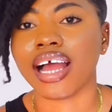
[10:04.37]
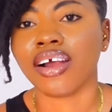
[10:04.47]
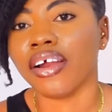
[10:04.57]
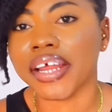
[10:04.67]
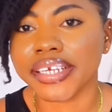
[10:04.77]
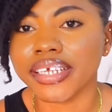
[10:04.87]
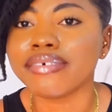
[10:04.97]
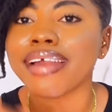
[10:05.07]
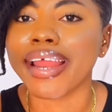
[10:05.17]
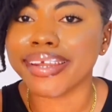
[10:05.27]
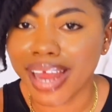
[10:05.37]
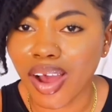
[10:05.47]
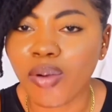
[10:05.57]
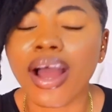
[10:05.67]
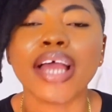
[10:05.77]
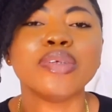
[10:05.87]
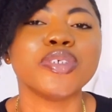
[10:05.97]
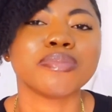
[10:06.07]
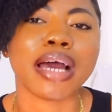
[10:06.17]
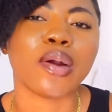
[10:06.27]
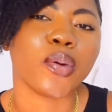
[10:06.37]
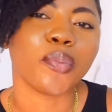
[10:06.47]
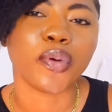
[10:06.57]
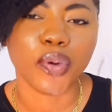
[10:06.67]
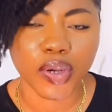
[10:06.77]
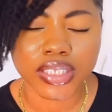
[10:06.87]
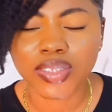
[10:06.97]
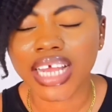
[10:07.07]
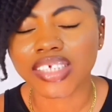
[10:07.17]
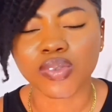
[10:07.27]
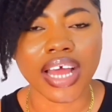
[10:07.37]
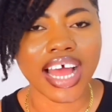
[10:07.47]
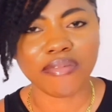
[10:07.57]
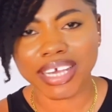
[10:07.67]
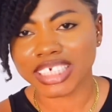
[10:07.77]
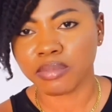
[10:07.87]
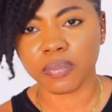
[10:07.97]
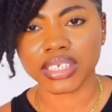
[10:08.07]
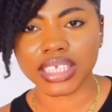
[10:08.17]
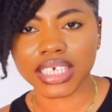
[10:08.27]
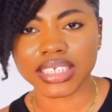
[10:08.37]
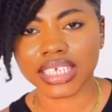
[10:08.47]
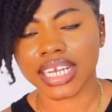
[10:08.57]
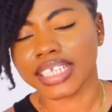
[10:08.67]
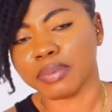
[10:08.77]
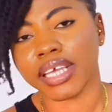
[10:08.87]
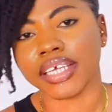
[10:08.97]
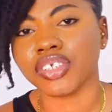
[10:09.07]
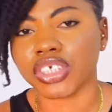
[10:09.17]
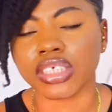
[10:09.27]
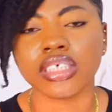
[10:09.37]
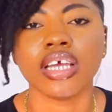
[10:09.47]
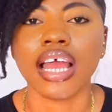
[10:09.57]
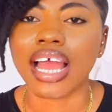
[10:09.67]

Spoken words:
Currently, right now, I use my own products. You guys know I have my small business at Natpi NG.